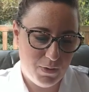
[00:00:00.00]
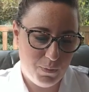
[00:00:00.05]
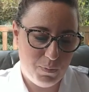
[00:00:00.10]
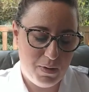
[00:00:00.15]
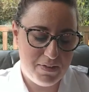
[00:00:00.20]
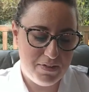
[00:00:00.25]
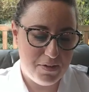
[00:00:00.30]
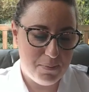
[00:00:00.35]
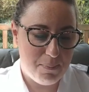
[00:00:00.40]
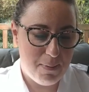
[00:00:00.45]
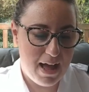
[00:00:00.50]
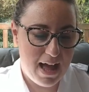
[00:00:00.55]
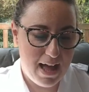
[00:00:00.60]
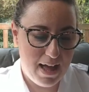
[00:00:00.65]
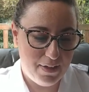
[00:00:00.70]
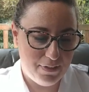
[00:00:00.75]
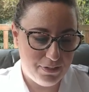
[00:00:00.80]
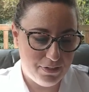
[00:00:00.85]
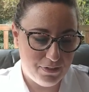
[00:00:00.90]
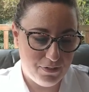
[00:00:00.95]
When the
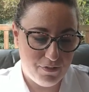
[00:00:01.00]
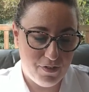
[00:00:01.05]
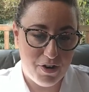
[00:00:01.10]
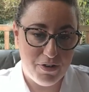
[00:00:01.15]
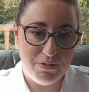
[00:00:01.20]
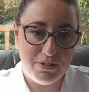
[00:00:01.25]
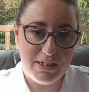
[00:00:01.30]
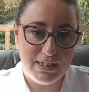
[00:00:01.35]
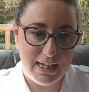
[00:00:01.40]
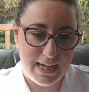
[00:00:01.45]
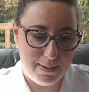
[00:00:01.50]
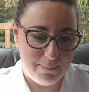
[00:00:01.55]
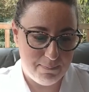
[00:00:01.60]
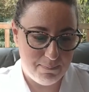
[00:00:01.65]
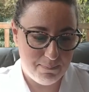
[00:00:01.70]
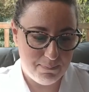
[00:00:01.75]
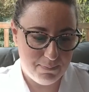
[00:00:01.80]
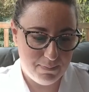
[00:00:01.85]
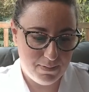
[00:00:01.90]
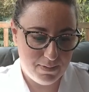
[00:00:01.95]
path grows dim
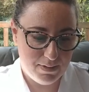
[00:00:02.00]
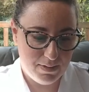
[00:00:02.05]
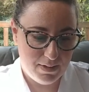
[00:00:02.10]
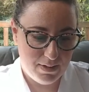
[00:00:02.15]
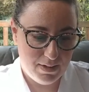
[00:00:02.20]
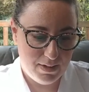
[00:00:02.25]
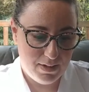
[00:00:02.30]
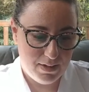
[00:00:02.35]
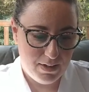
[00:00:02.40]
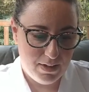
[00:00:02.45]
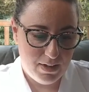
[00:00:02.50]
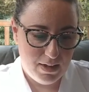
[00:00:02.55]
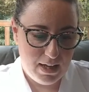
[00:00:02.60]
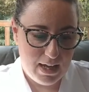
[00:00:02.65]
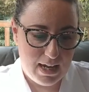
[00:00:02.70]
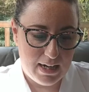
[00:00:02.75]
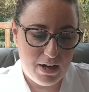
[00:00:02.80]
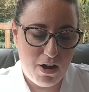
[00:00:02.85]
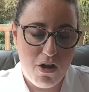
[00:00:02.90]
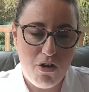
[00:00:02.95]

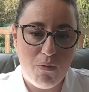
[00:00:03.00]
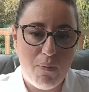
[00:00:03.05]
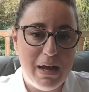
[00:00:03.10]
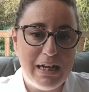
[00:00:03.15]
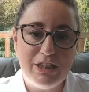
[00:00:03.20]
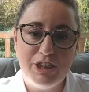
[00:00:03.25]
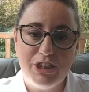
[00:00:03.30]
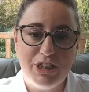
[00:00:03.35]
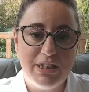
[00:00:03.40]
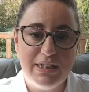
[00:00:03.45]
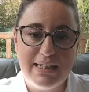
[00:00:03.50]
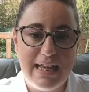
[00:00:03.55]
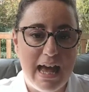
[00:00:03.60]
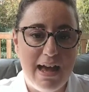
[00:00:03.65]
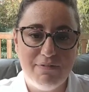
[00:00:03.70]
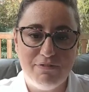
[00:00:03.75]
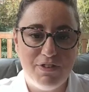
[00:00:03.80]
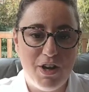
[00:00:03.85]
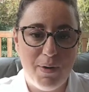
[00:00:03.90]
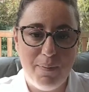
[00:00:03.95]
and our questions
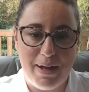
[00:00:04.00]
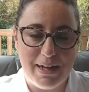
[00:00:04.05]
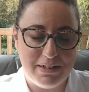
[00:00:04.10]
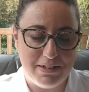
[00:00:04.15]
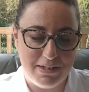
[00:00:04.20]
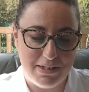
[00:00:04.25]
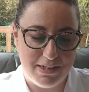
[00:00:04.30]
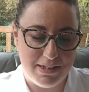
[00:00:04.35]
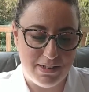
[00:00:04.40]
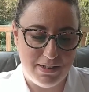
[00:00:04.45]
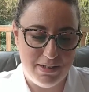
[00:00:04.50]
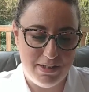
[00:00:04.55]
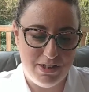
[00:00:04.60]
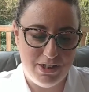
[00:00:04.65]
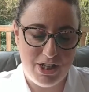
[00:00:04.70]
have no answers,